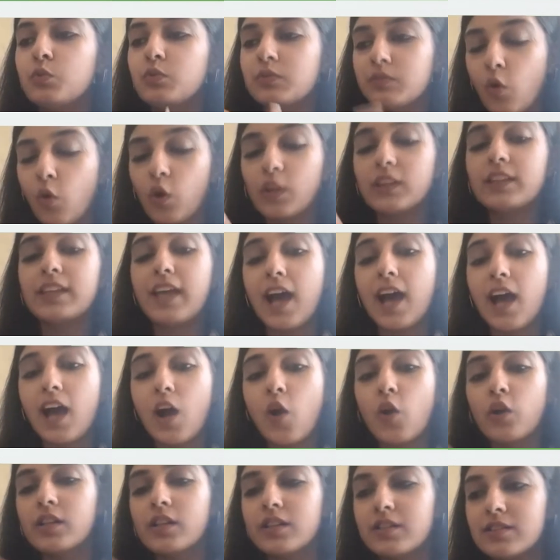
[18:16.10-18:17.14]
or their
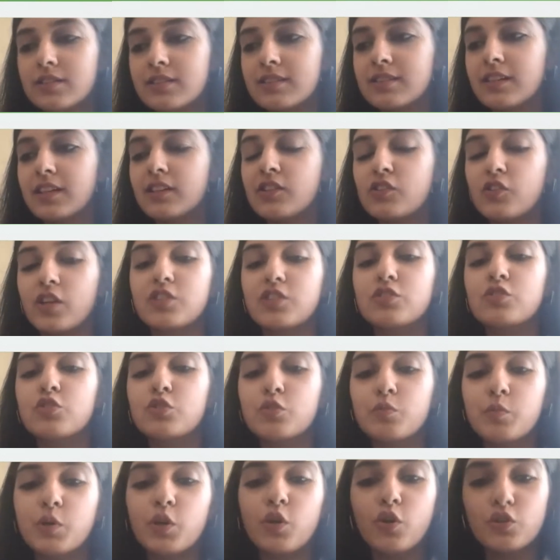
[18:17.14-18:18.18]
audience can trust
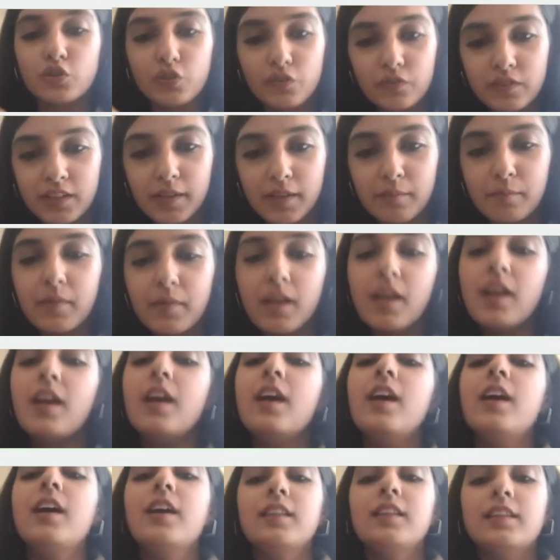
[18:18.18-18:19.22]
you because of them,
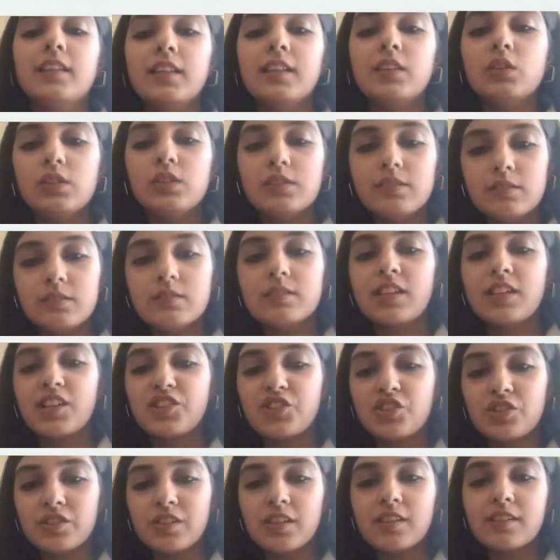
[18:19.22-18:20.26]
then
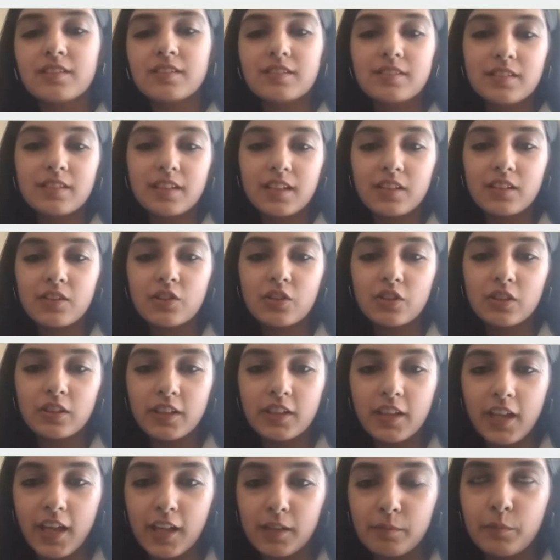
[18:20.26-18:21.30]
such things can
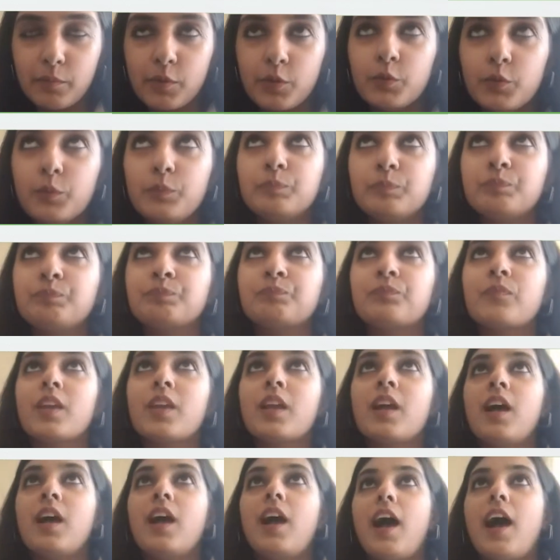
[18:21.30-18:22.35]
really help you.
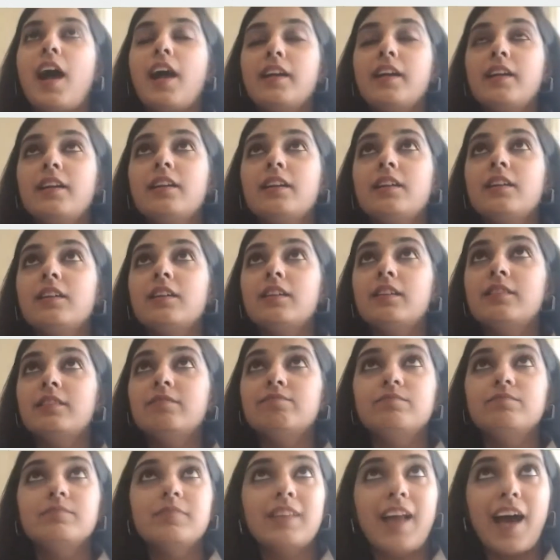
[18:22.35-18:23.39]
And
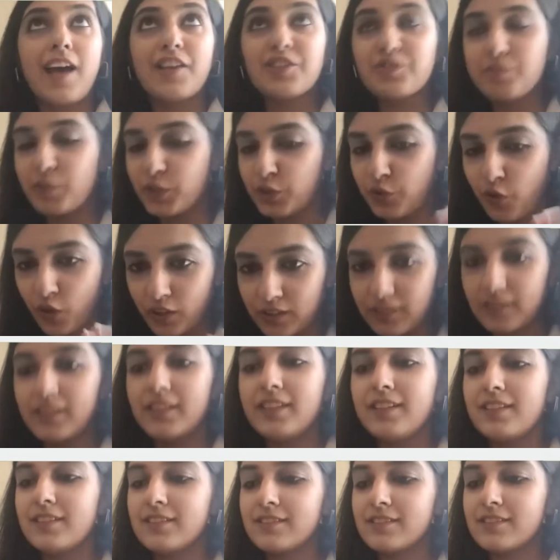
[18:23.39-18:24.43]
last but not the
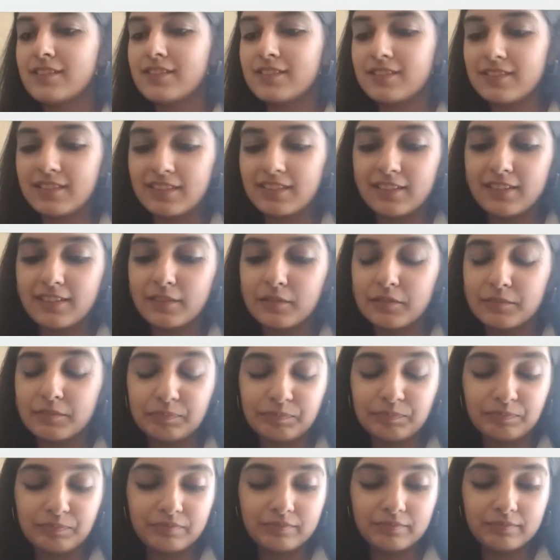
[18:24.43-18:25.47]
least is,
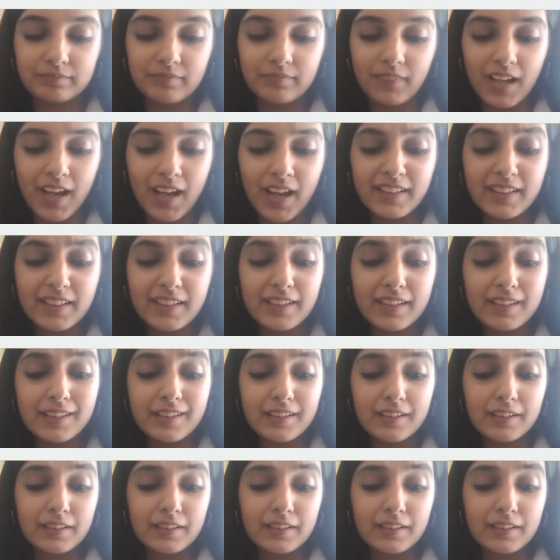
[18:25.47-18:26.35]
I think,